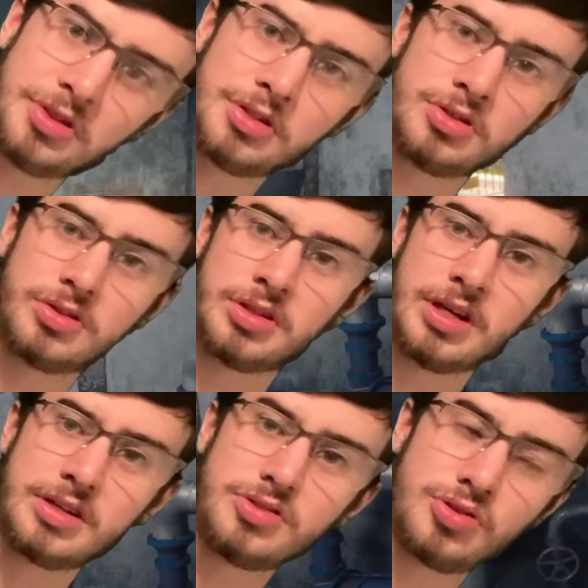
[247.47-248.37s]
the good
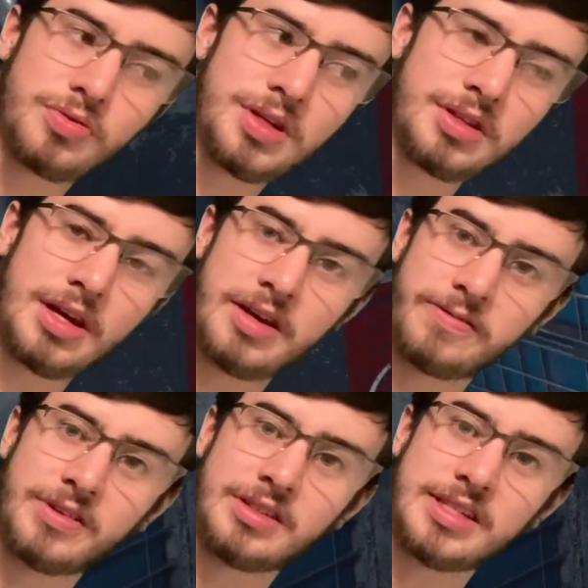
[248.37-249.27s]
guns, you need the
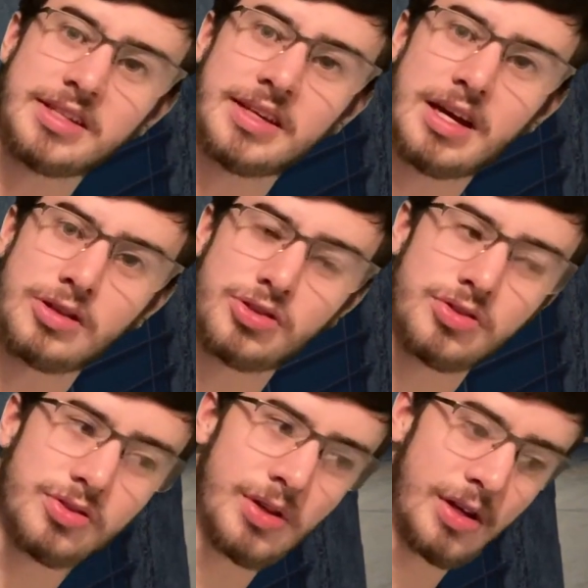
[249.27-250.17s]
F&D
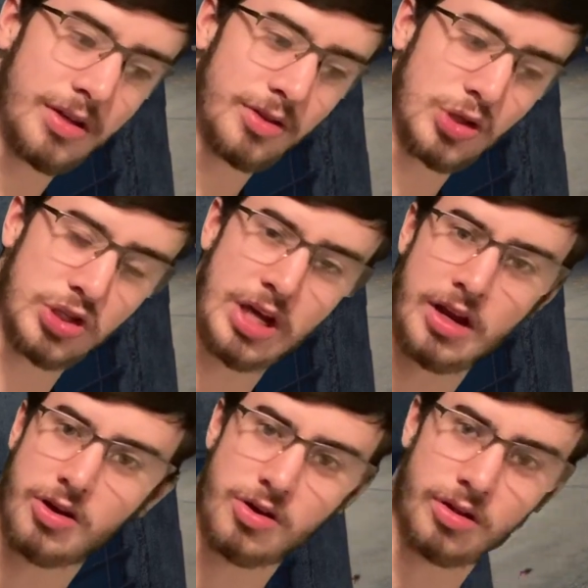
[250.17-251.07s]
caches. They're
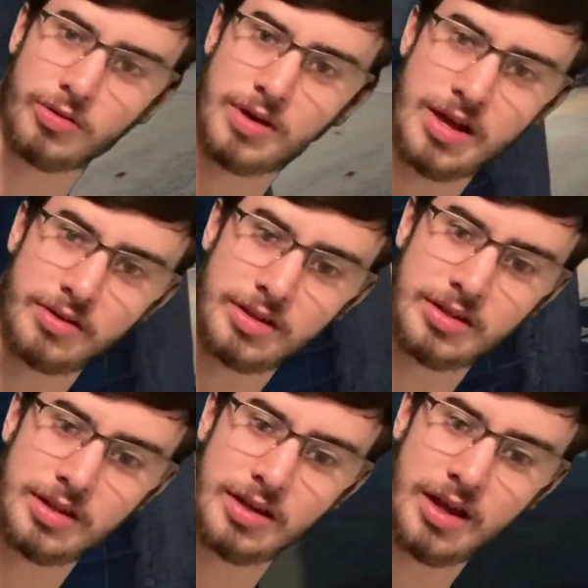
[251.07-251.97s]
scattered all around in
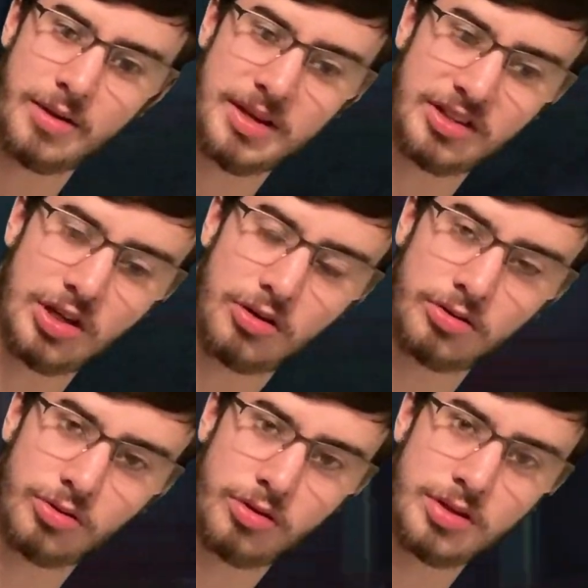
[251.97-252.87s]
the enemy
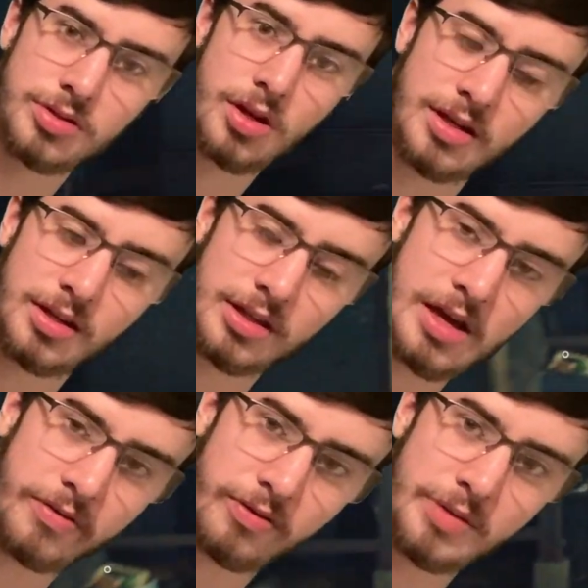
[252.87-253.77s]
territories. They
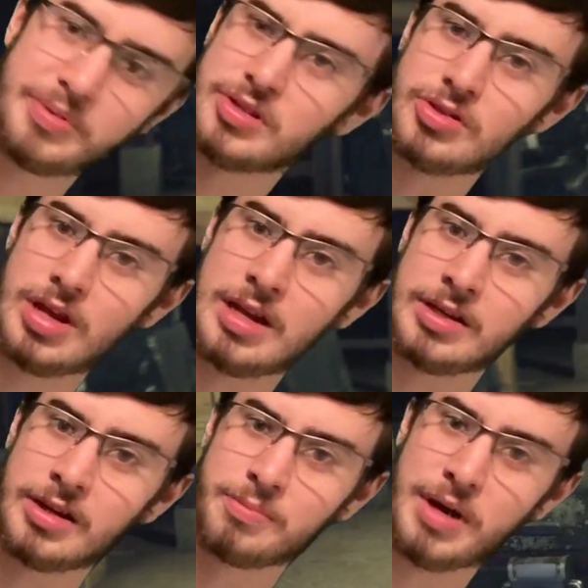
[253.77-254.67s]
have weapons and
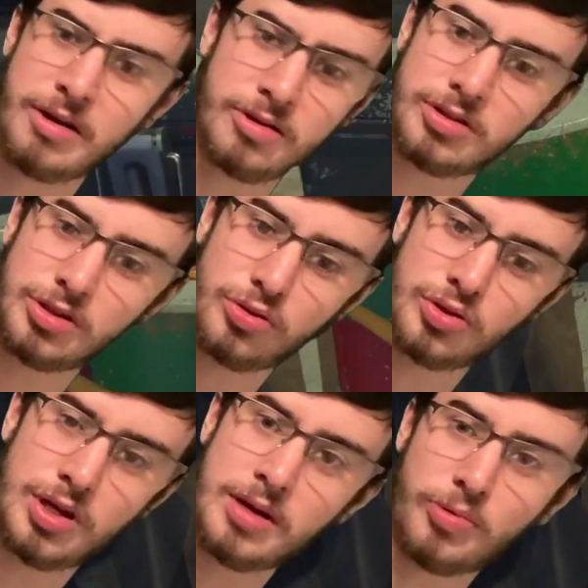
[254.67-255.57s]
gunpowder
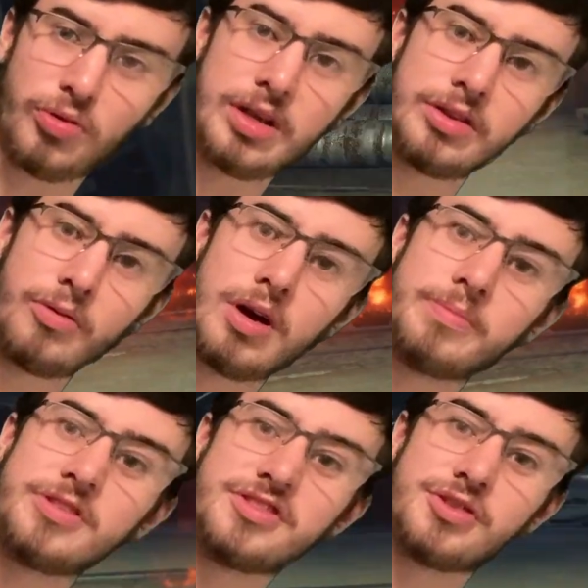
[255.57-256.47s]
used to upgrade the
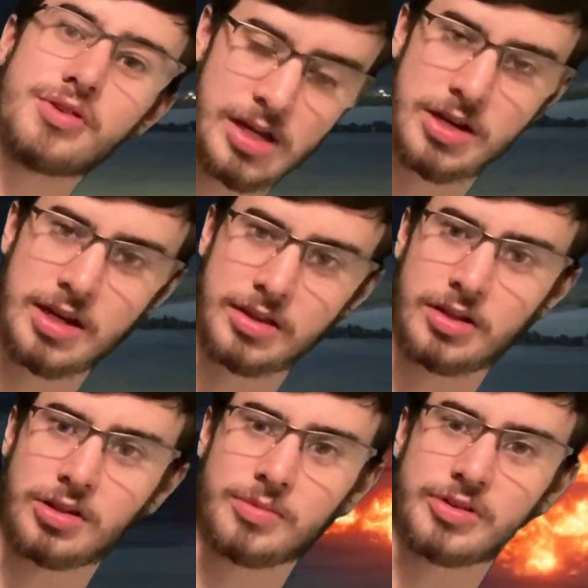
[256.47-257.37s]
weapons. And you got the
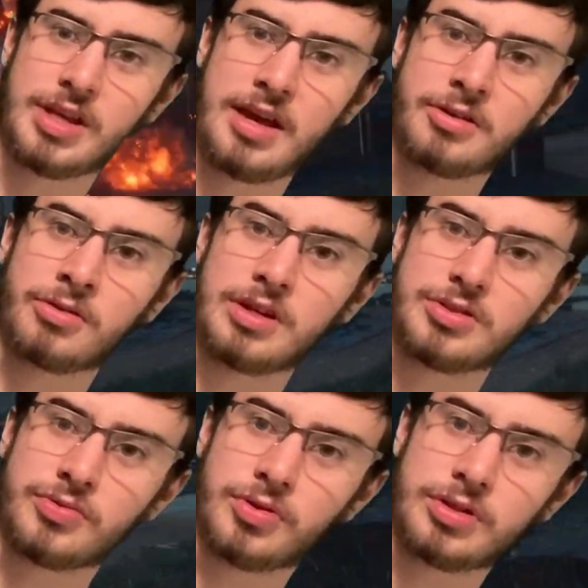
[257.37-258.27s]
Libertad crates
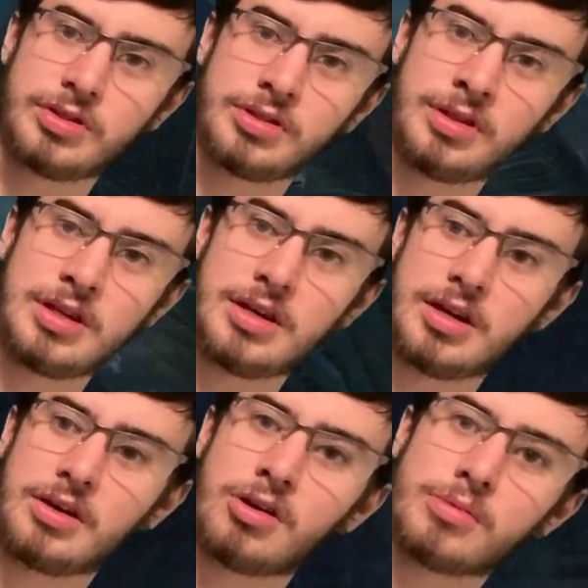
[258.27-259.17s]
for the
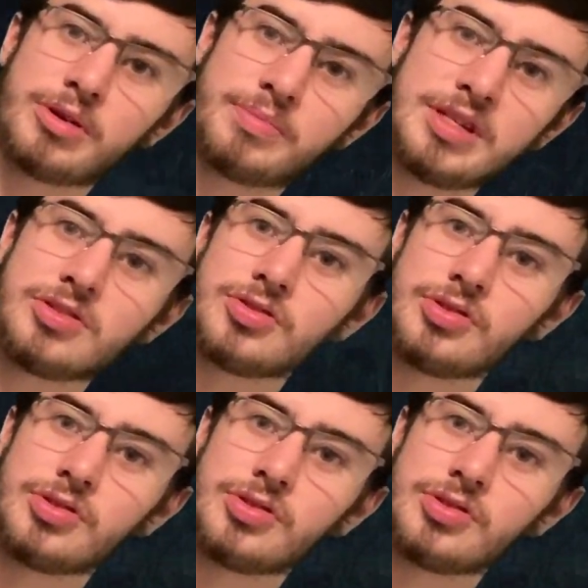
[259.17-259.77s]
armor pieces.